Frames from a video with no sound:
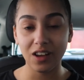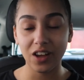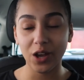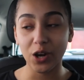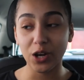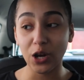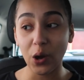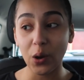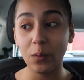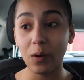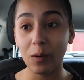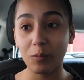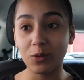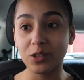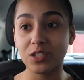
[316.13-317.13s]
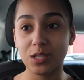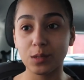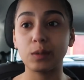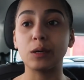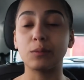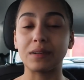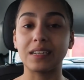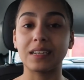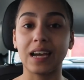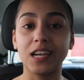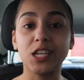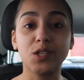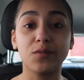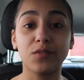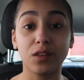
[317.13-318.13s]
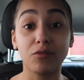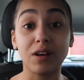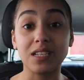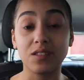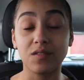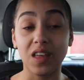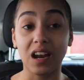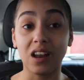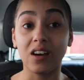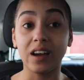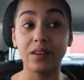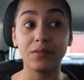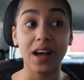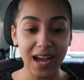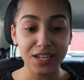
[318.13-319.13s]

Like, no one wants to be on medication for the rest of their life.